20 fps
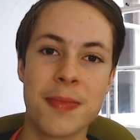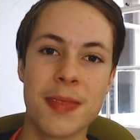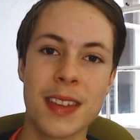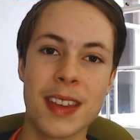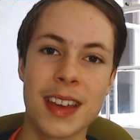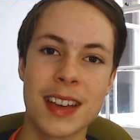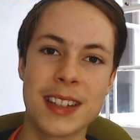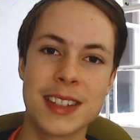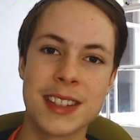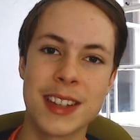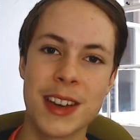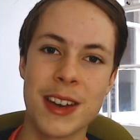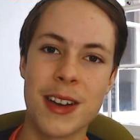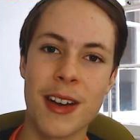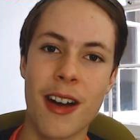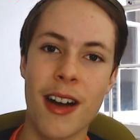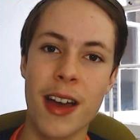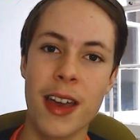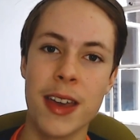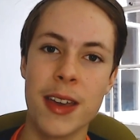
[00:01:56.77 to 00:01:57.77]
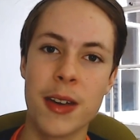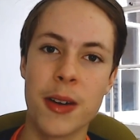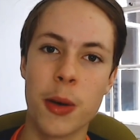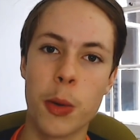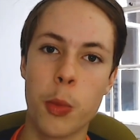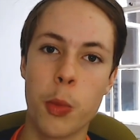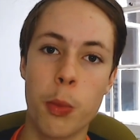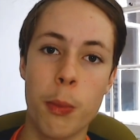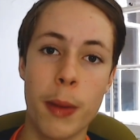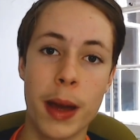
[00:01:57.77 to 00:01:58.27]
So I
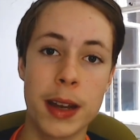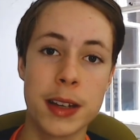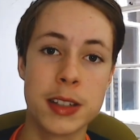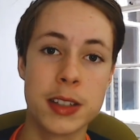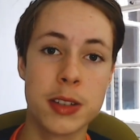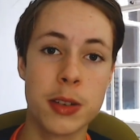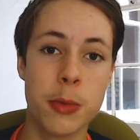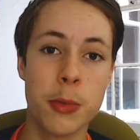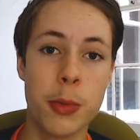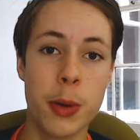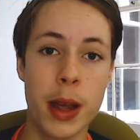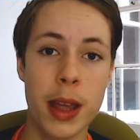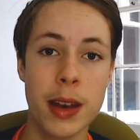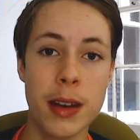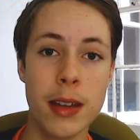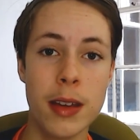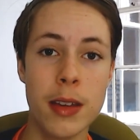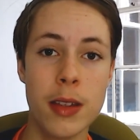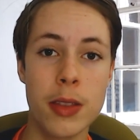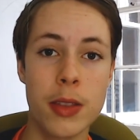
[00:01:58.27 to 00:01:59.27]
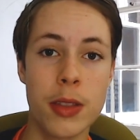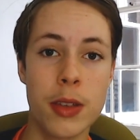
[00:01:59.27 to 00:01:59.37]
managed to win